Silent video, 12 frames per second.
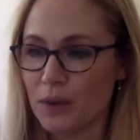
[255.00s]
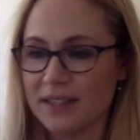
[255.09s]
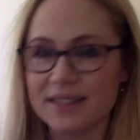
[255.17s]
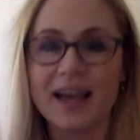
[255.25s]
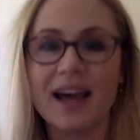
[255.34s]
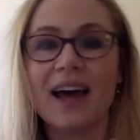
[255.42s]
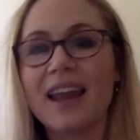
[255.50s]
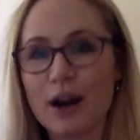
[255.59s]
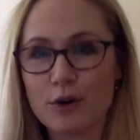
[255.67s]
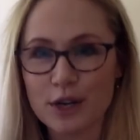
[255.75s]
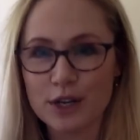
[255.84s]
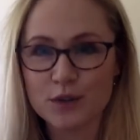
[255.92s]
is
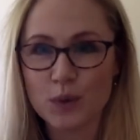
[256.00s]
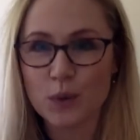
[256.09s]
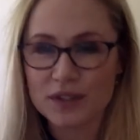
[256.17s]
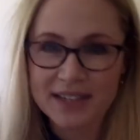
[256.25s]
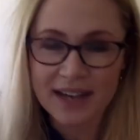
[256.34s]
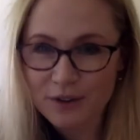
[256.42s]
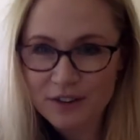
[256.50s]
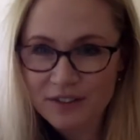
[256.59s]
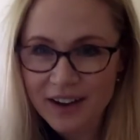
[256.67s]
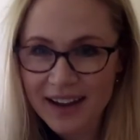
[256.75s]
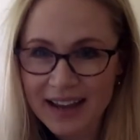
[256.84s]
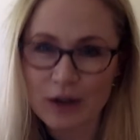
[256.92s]
hilarious or
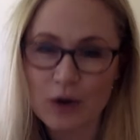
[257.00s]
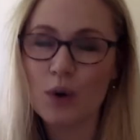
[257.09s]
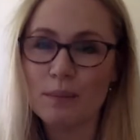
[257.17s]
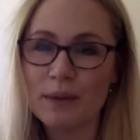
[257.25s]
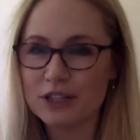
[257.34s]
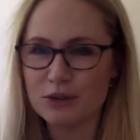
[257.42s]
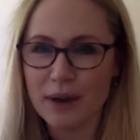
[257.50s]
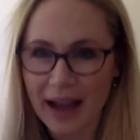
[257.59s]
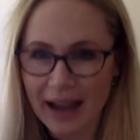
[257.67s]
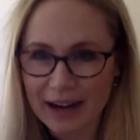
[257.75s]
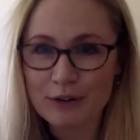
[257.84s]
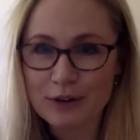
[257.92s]
terrifying or makes you
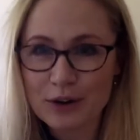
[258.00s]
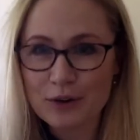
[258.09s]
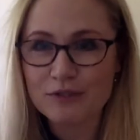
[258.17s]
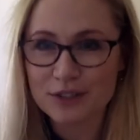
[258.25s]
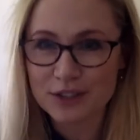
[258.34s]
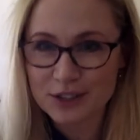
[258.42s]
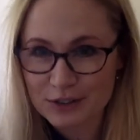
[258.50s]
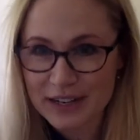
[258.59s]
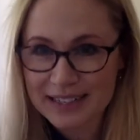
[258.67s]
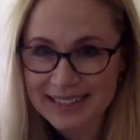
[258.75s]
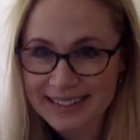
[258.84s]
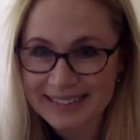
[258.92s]
angry or
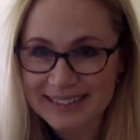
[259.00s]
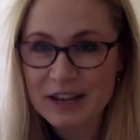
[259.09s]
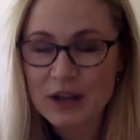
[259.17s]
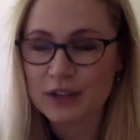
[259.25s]
frustrated.